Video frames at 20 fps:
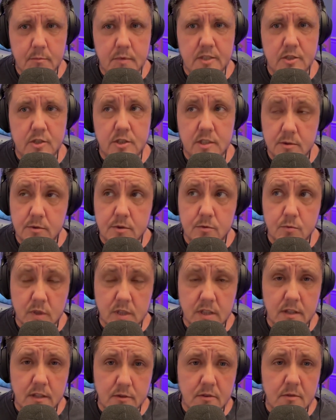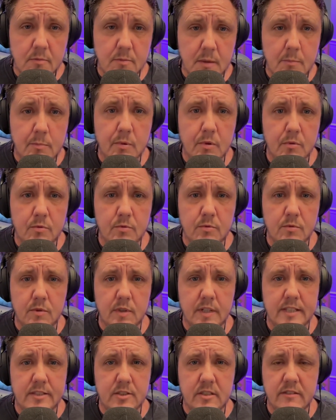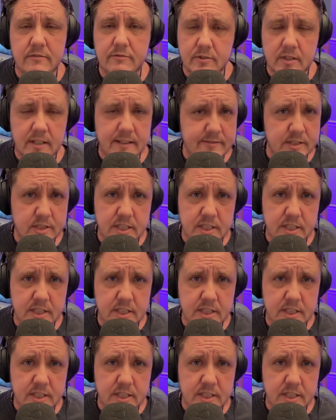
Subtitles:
And she was one of those people, and she forever